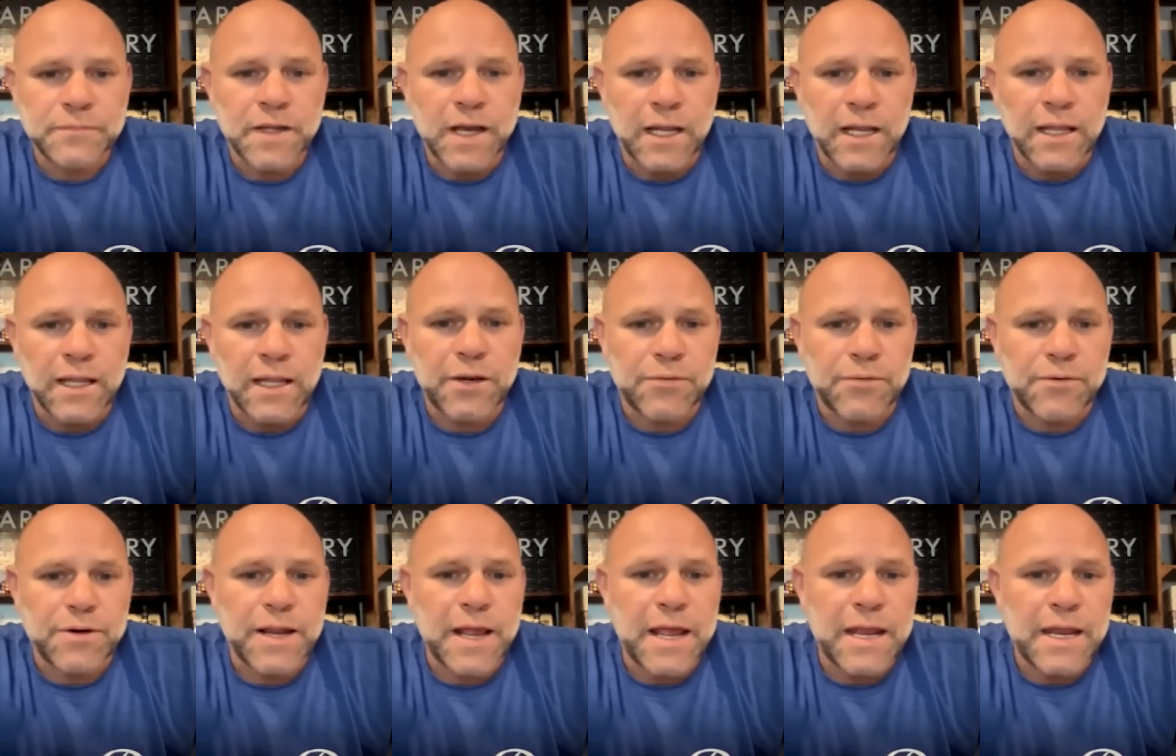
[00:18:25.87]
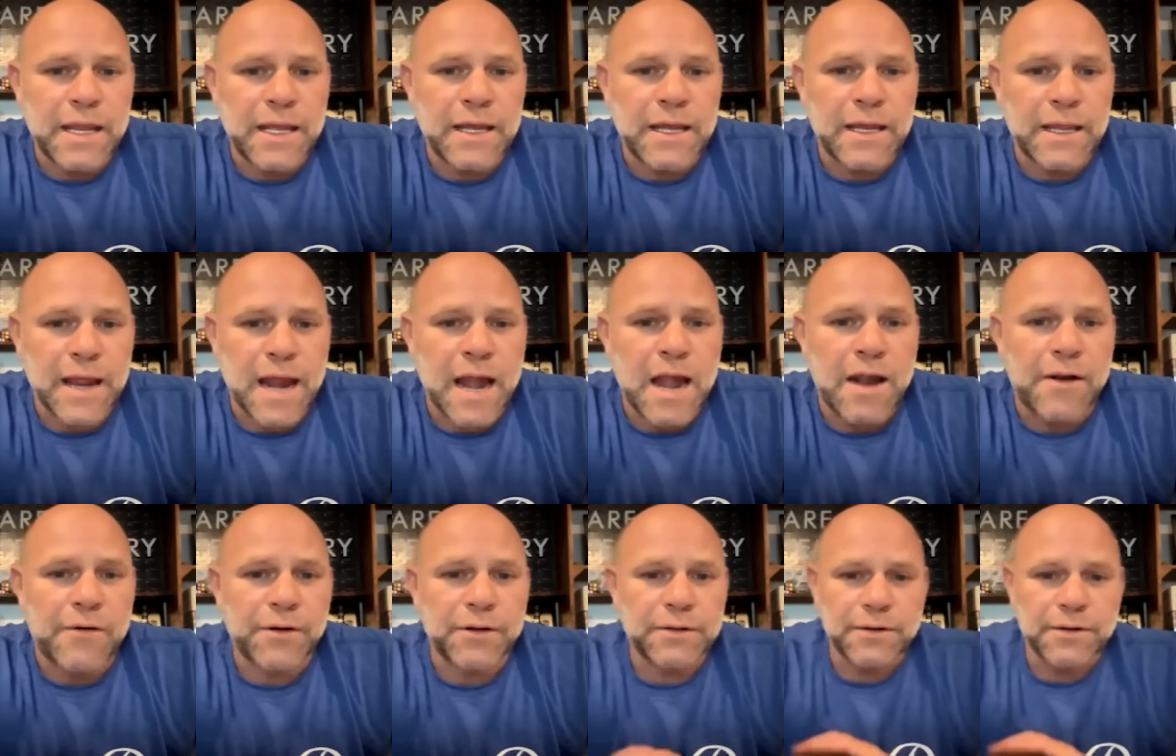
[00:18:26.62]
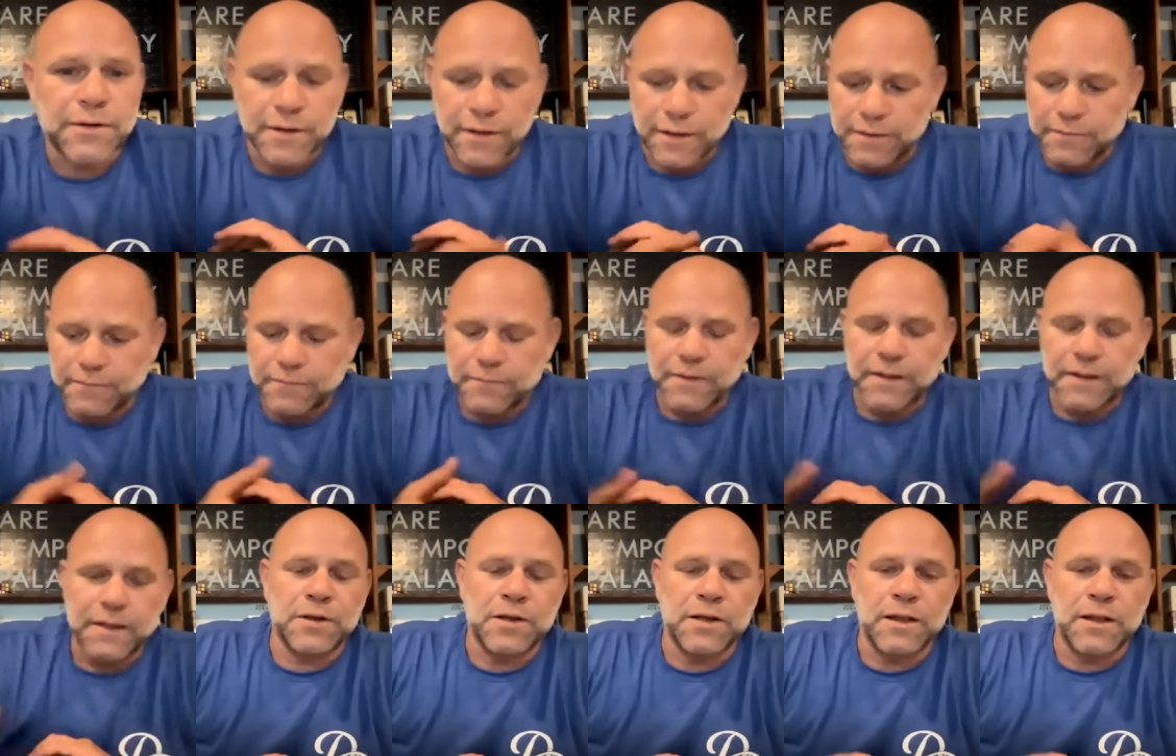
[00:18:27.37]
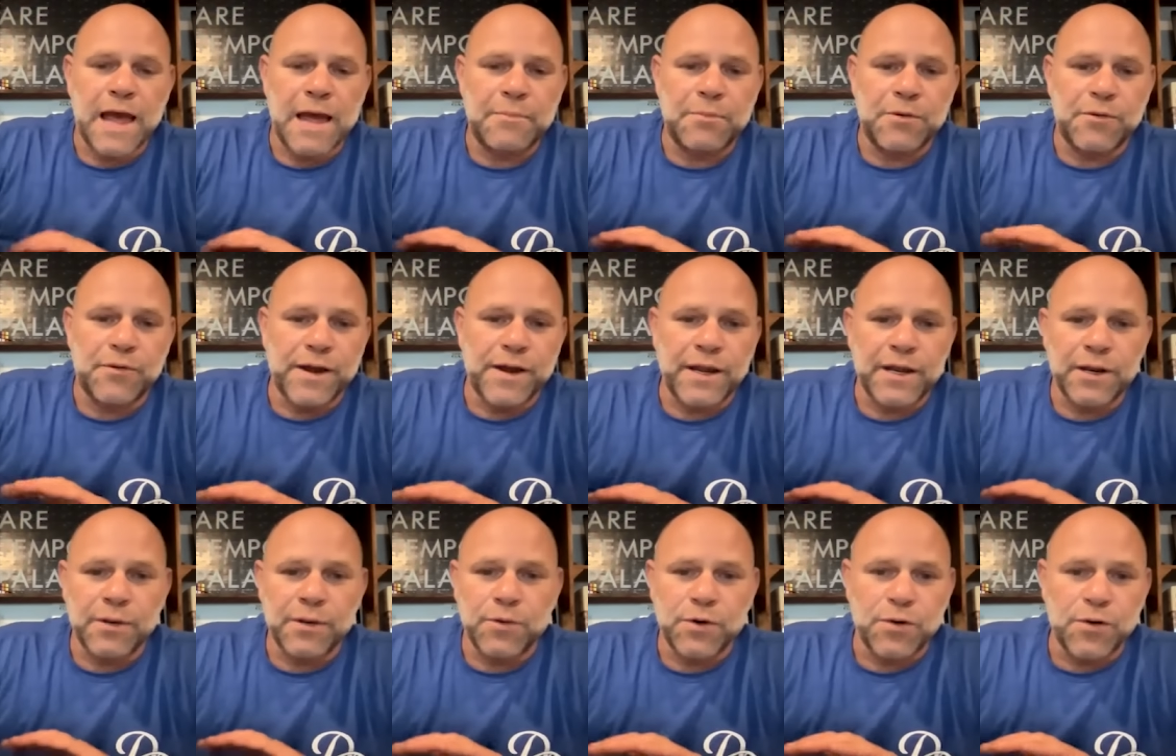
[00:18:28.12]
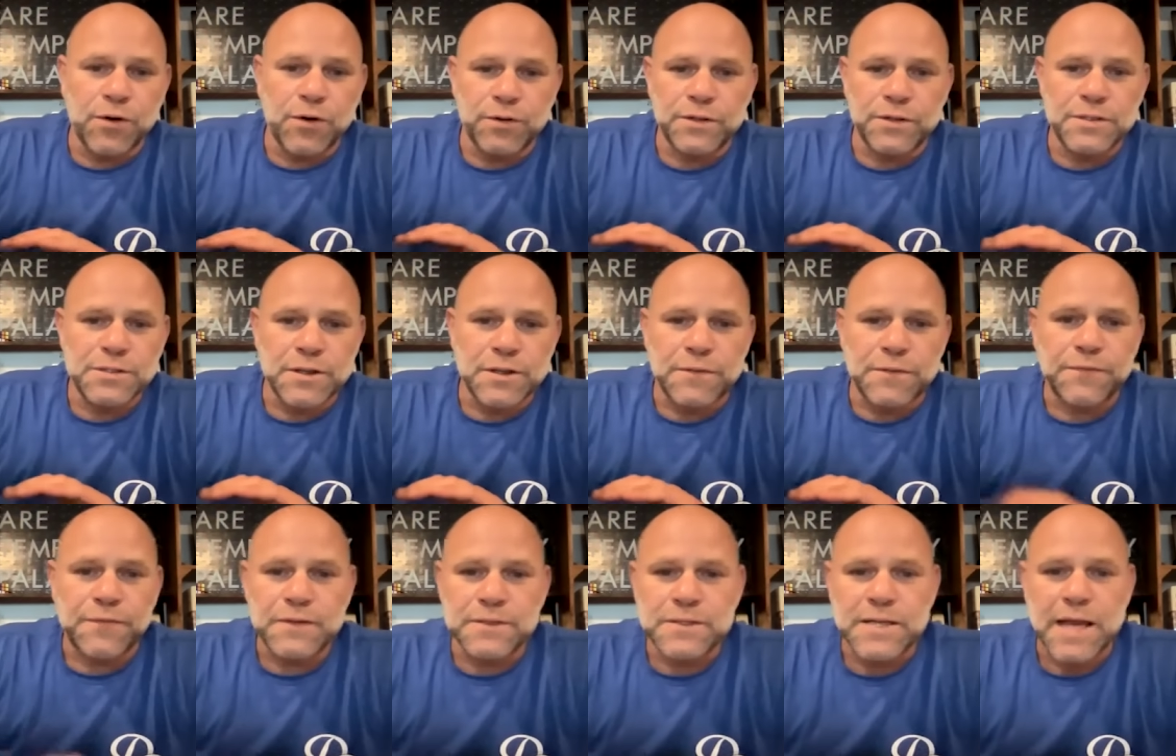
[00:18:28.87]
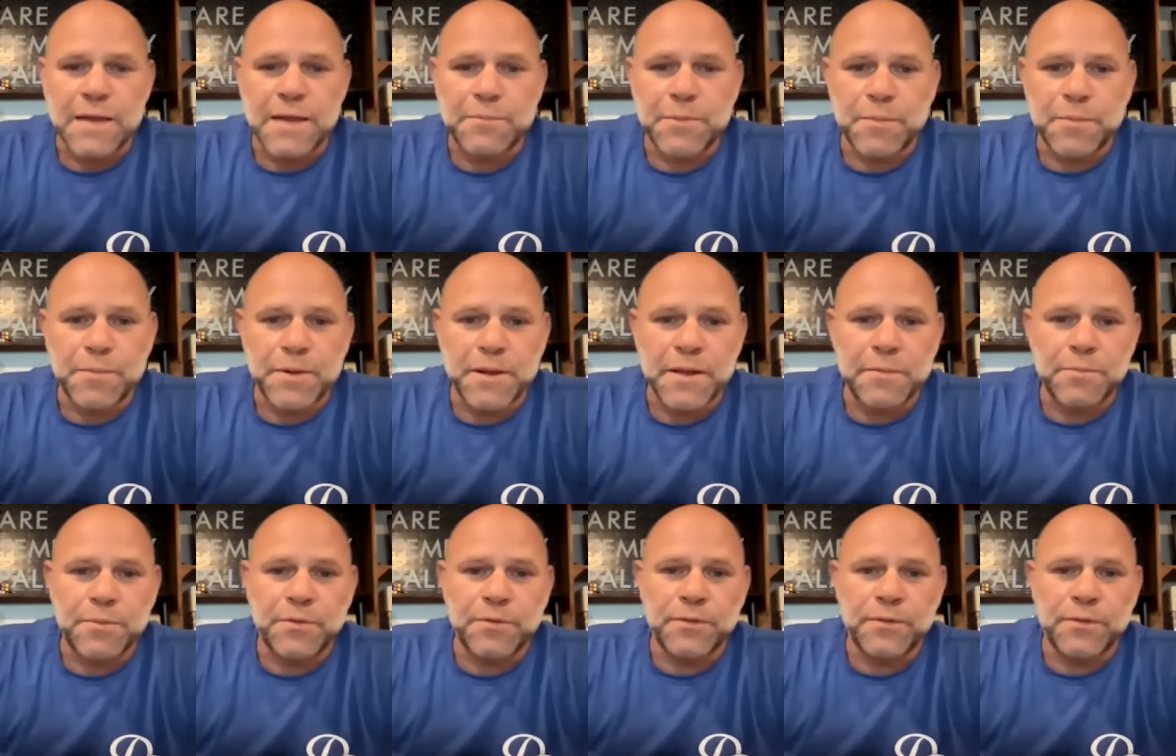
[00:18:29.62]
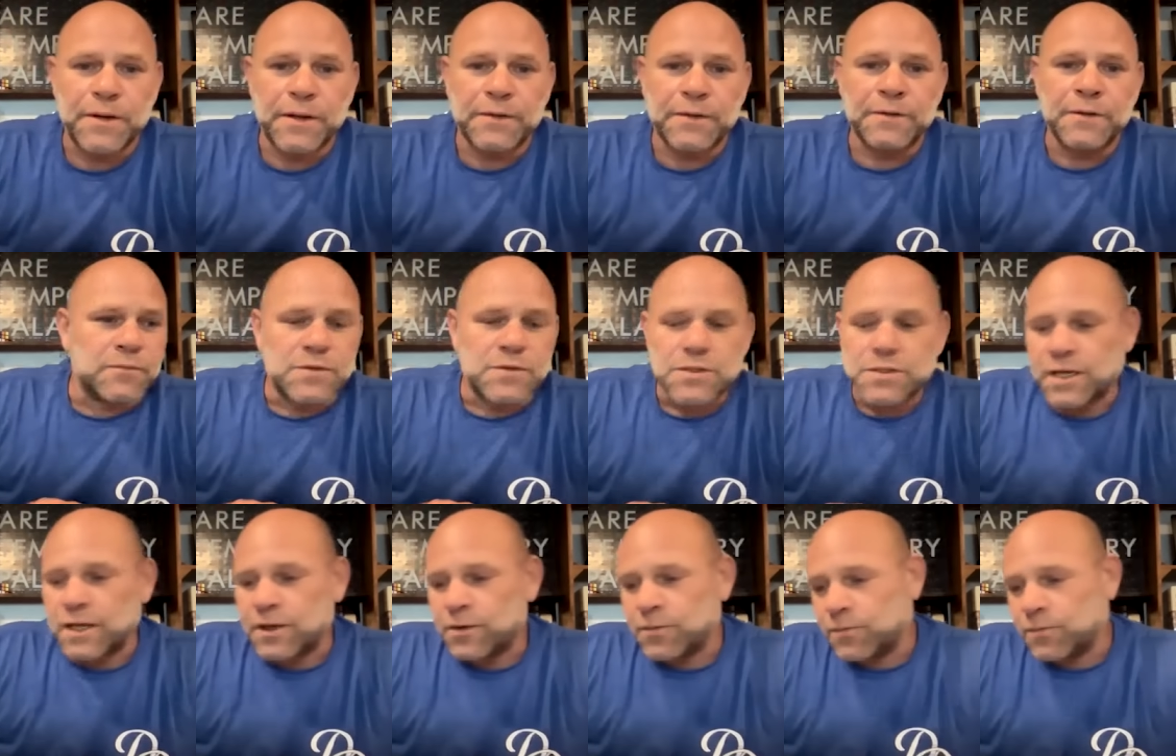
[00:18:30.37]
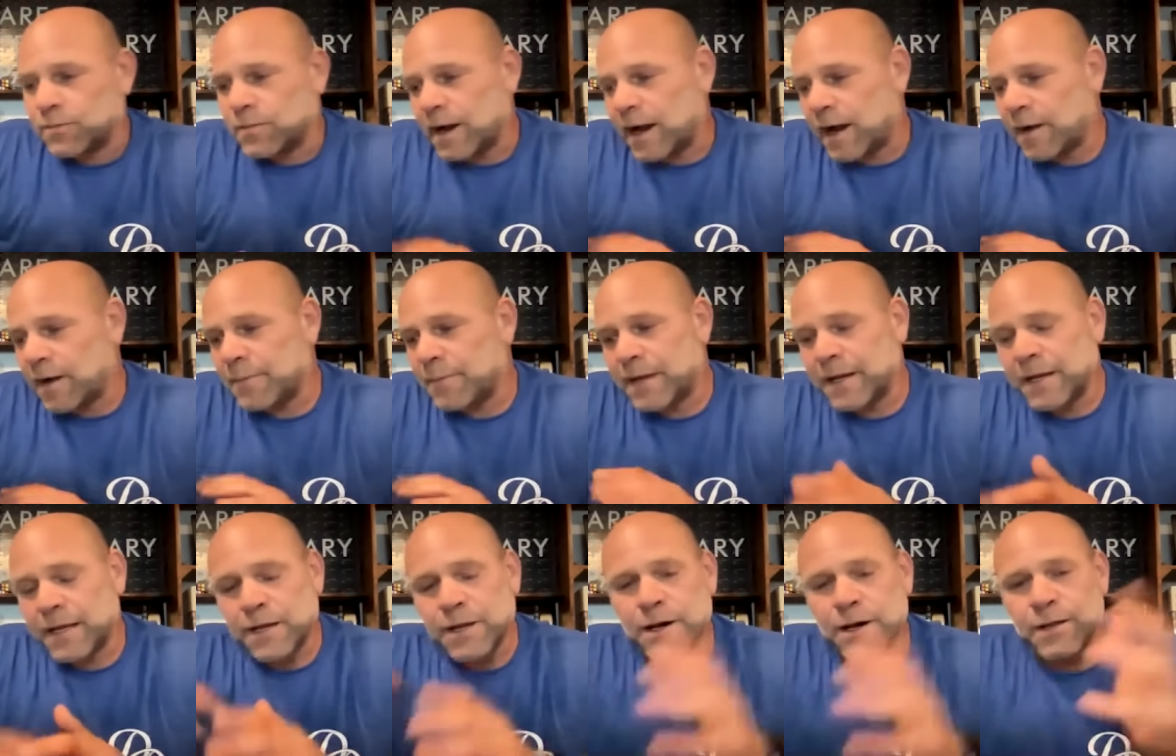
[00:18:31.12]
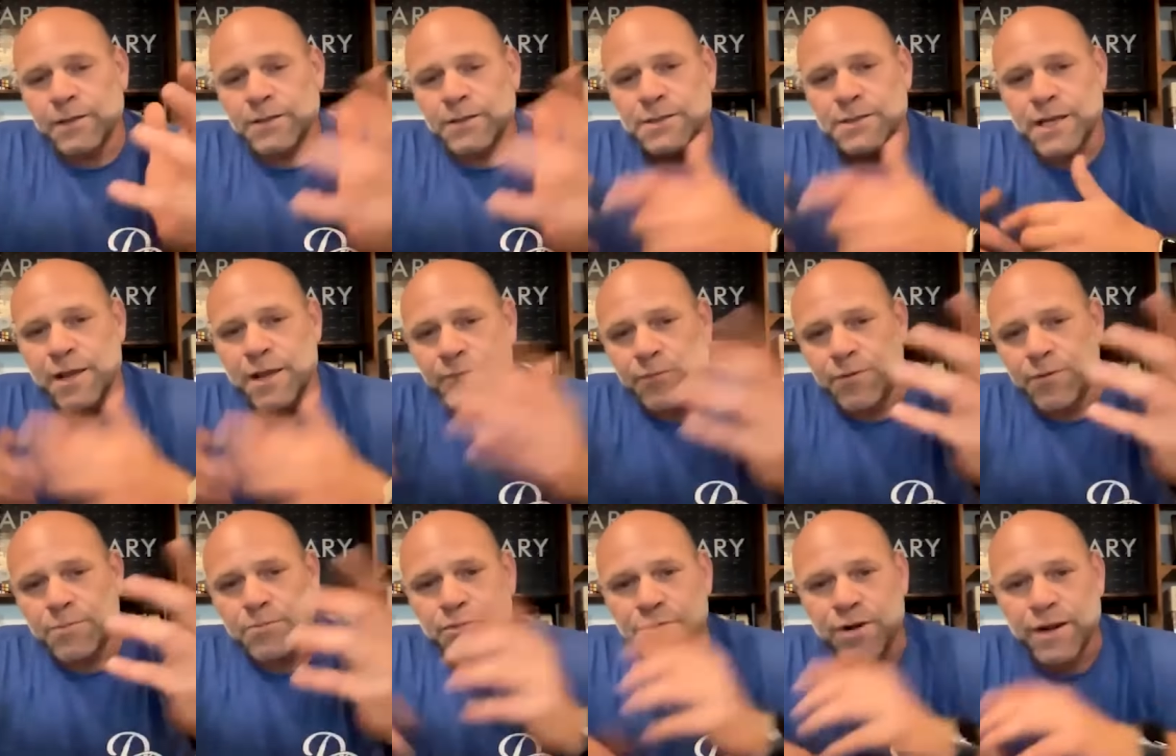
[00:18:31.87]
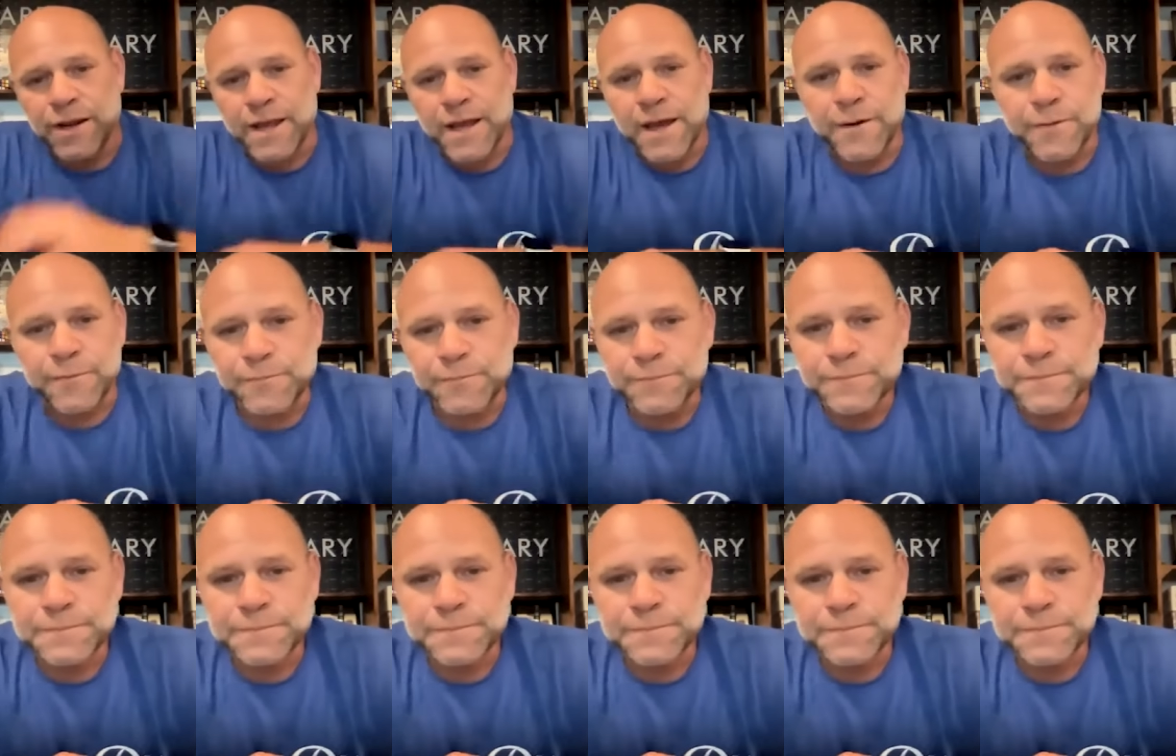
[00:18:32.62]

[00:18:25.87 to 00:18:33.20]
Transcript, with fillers: I like creating a character and collaborating with all these different type of people and seeing how many colors can we bring out.